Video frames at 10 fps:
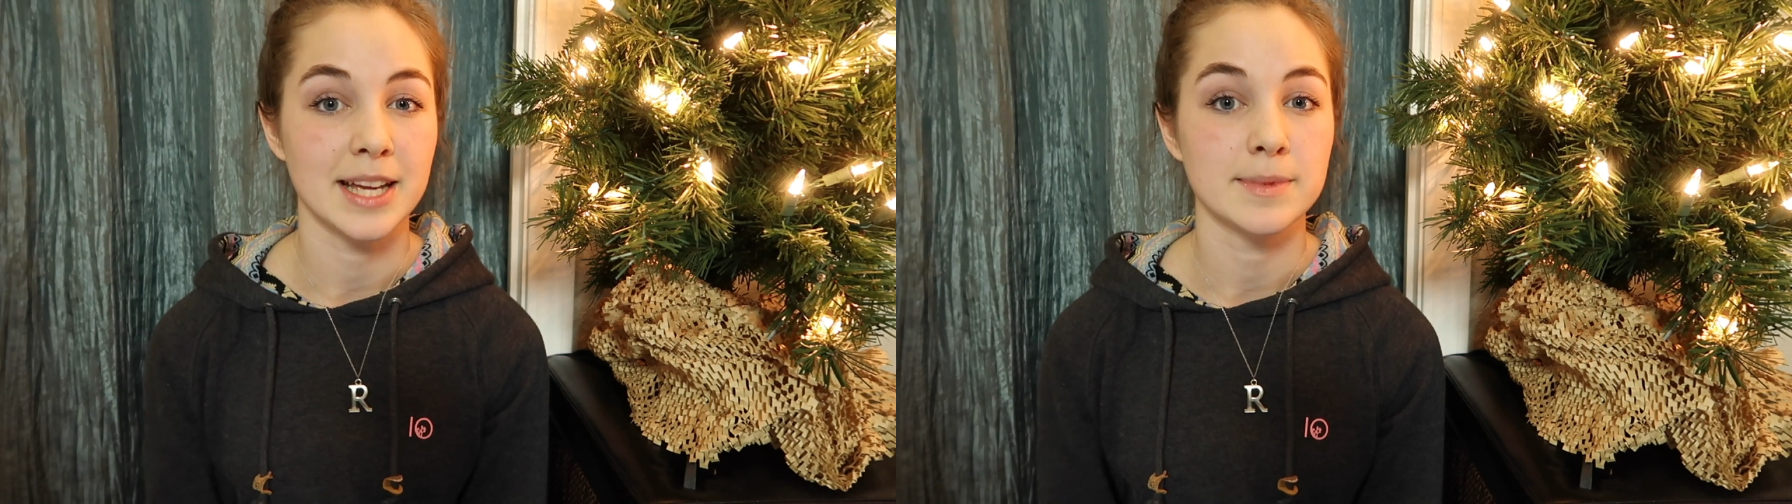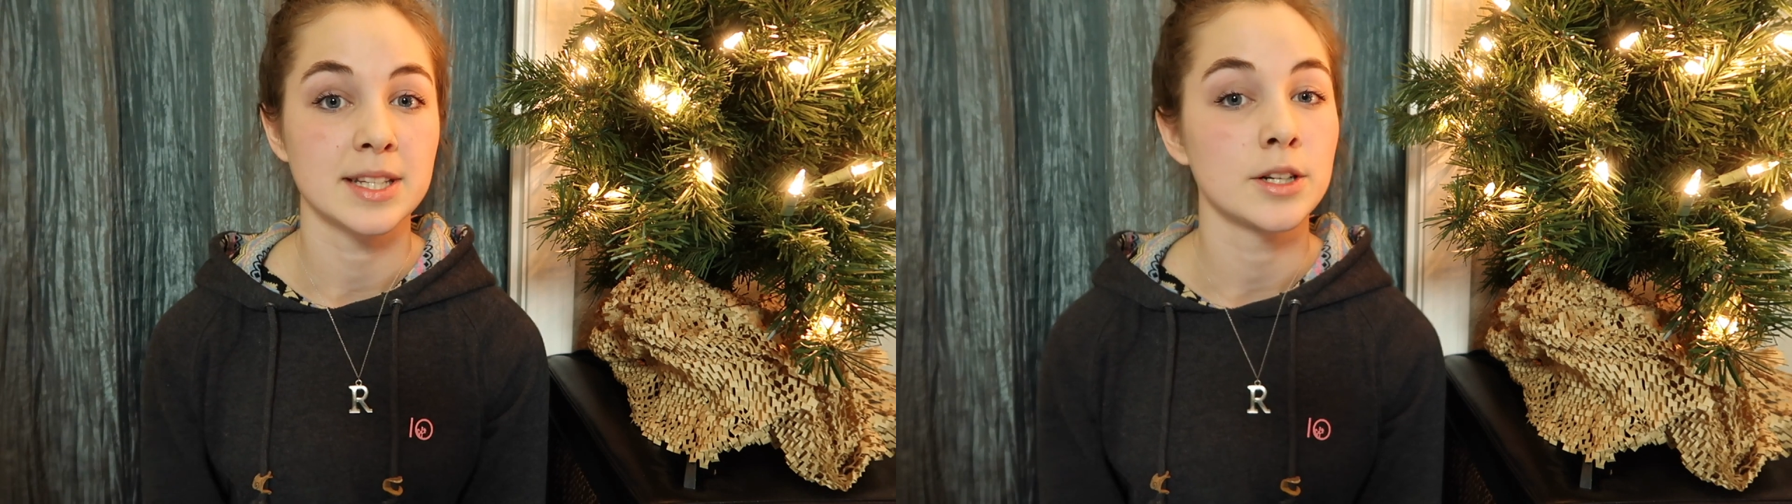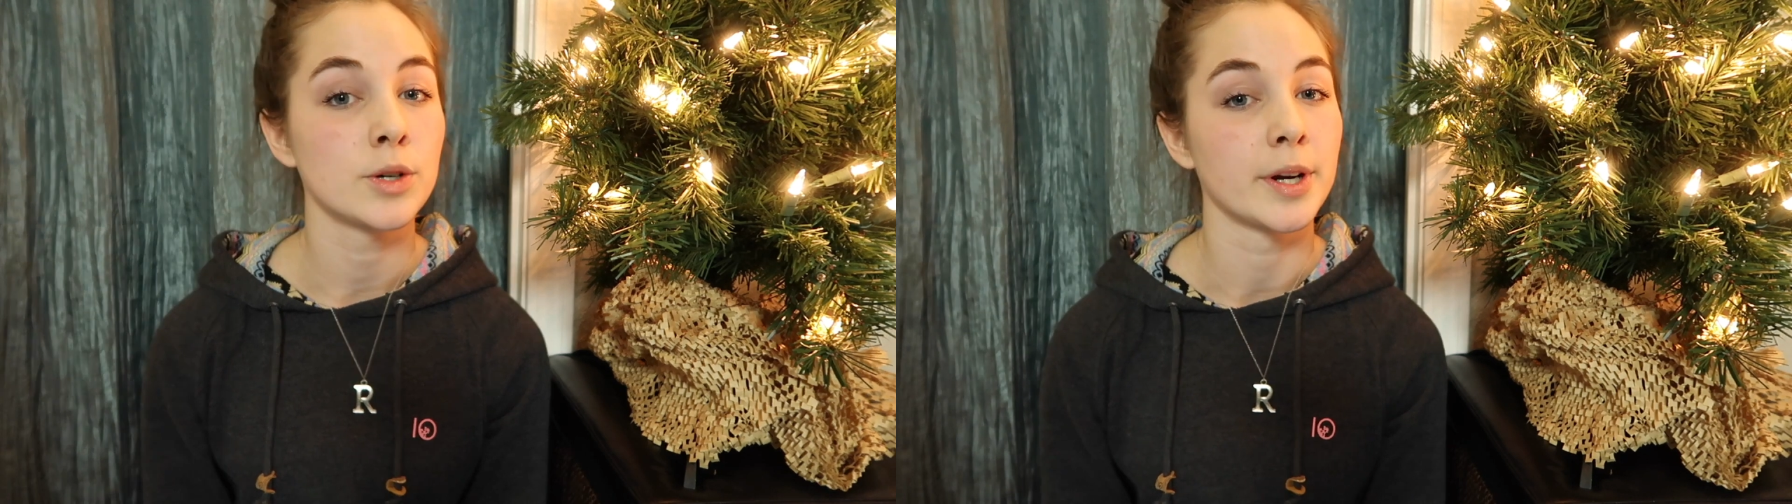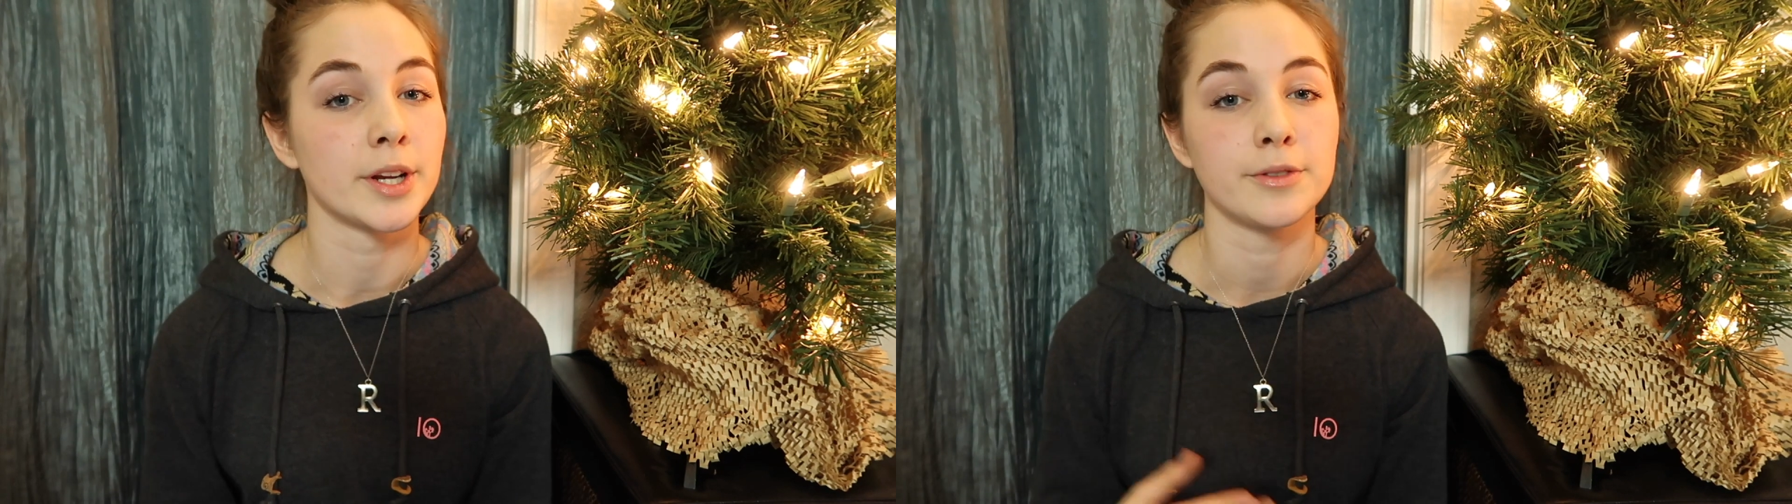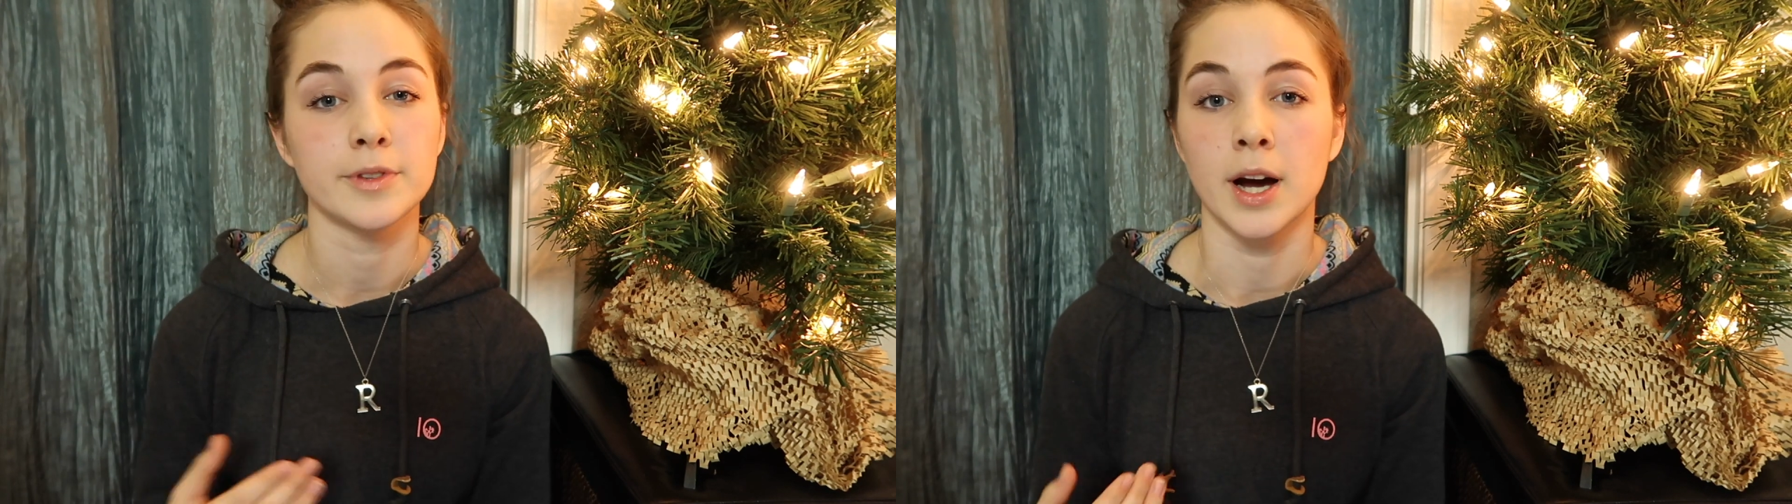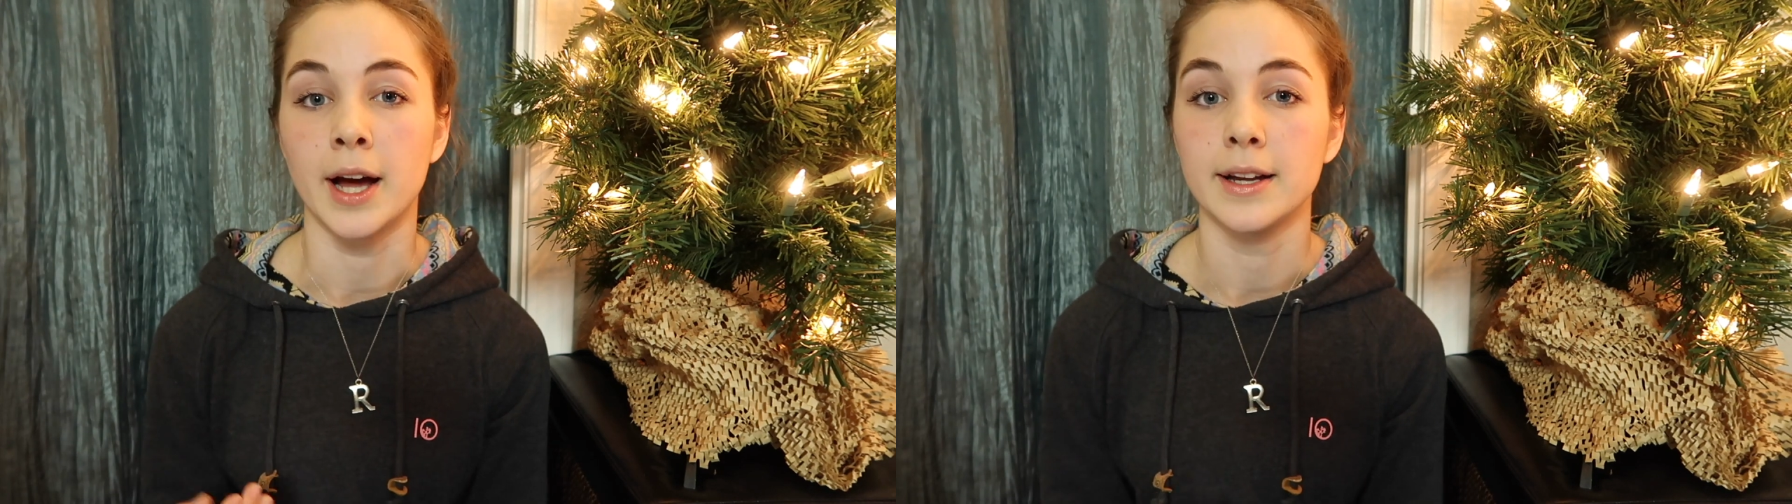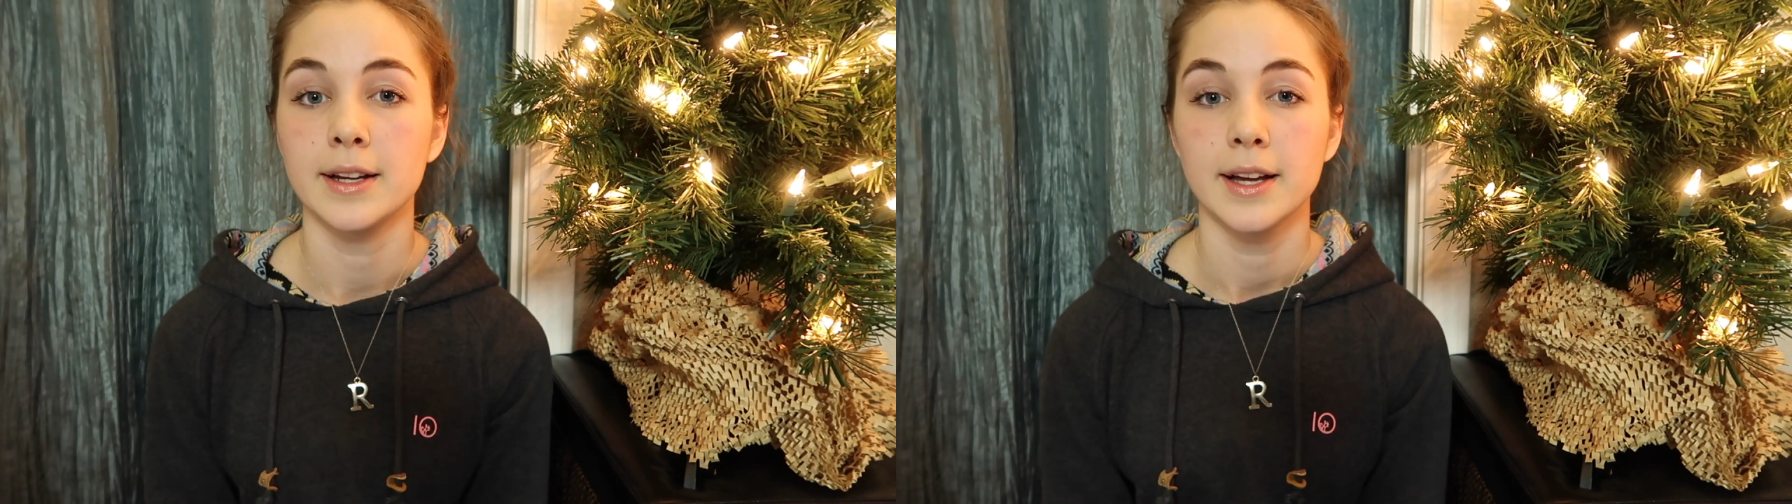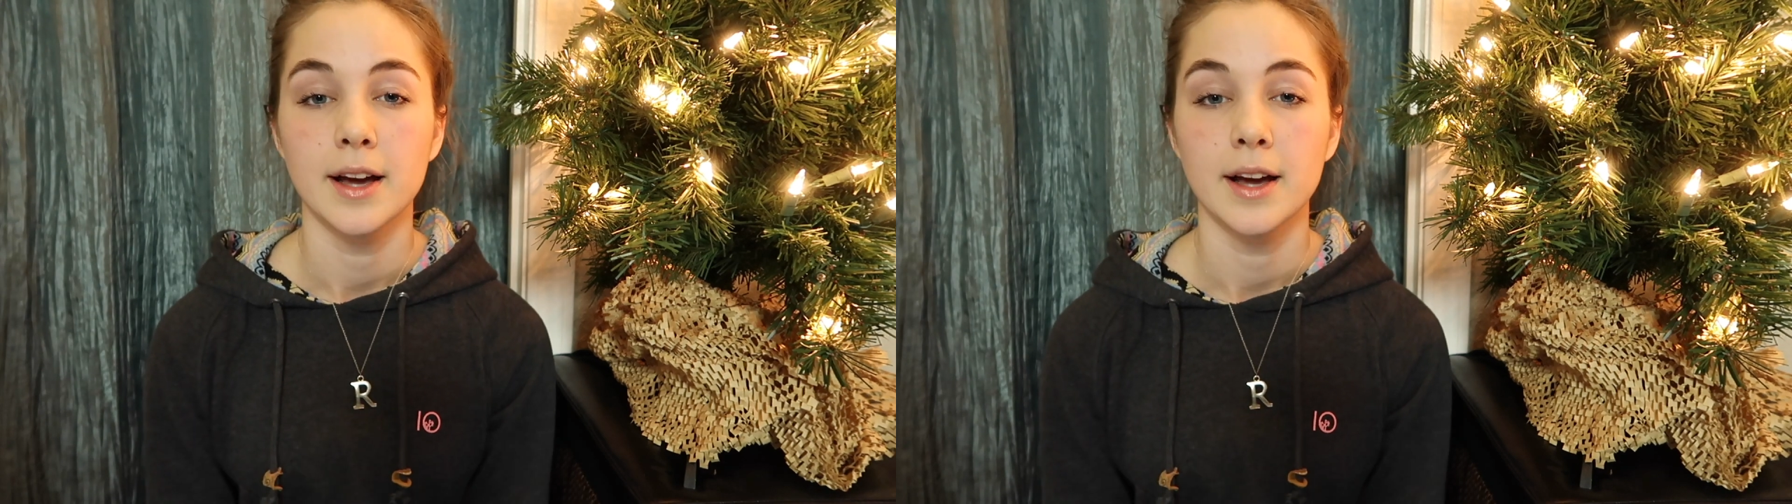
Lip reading: type deal where you've got